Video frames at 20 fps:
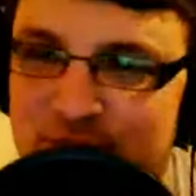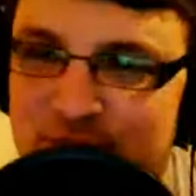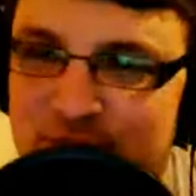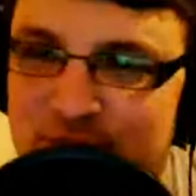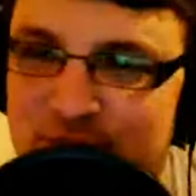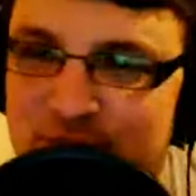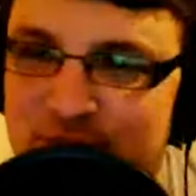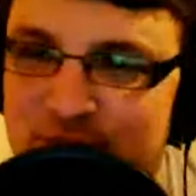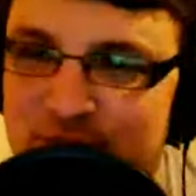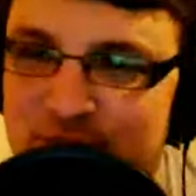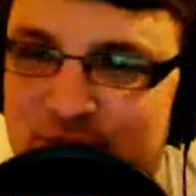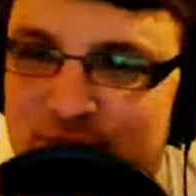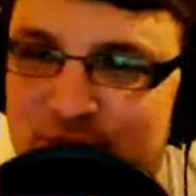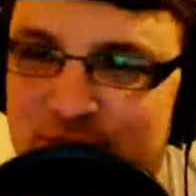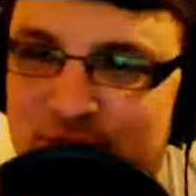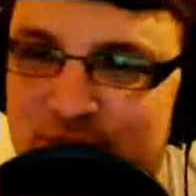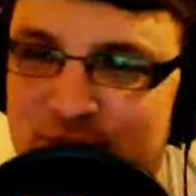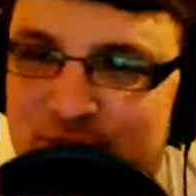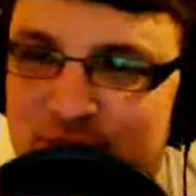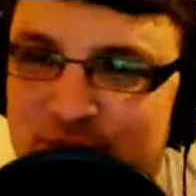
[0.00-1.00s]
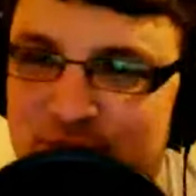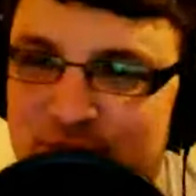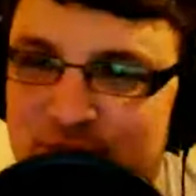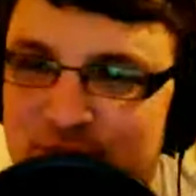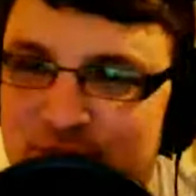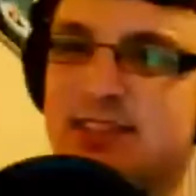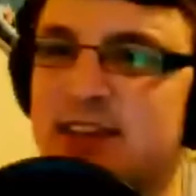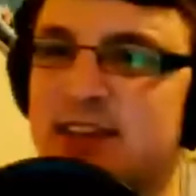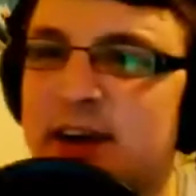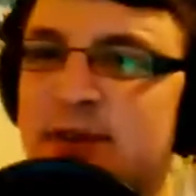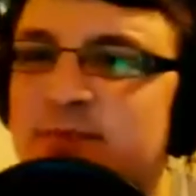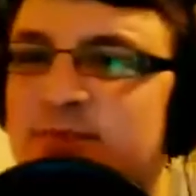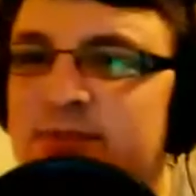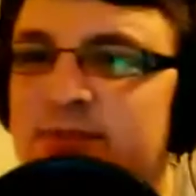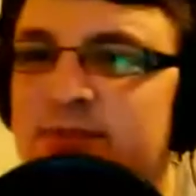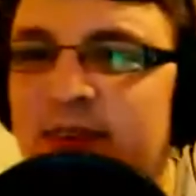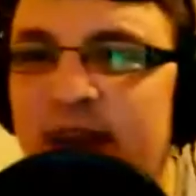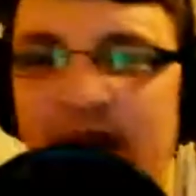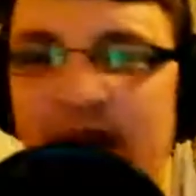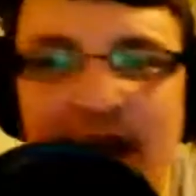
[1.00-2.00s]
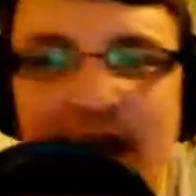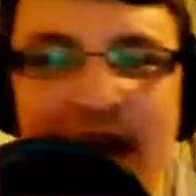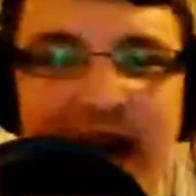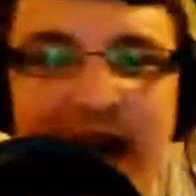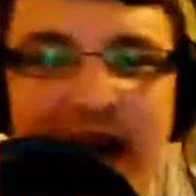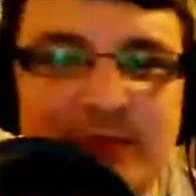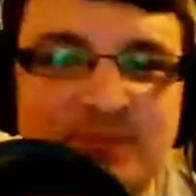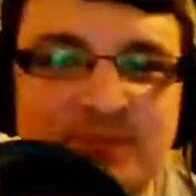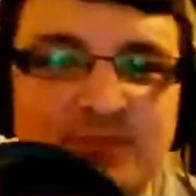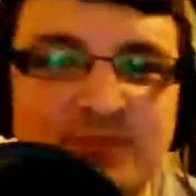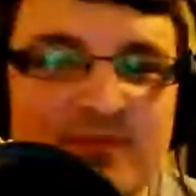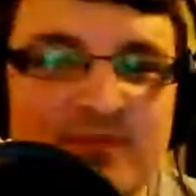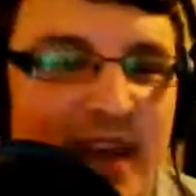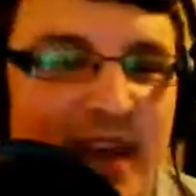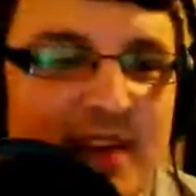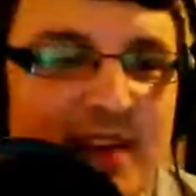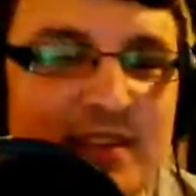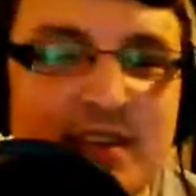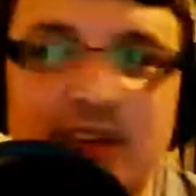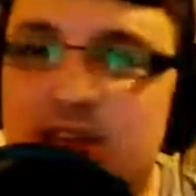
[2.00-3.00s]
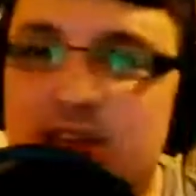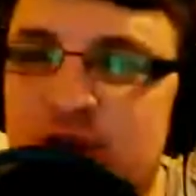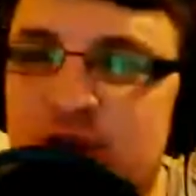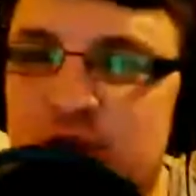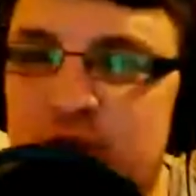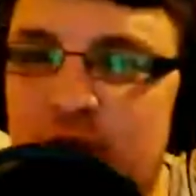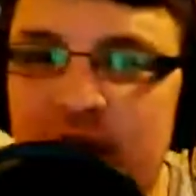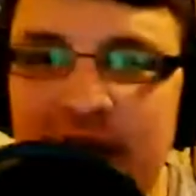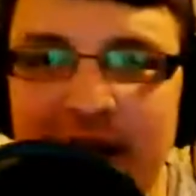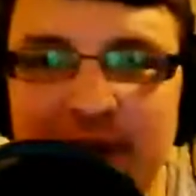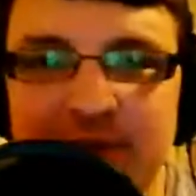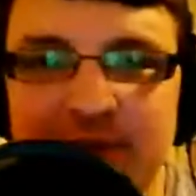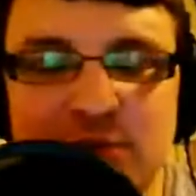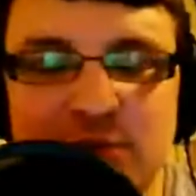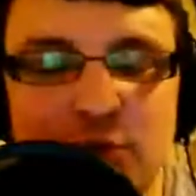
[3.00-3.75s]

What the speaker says: test it out. So it does work.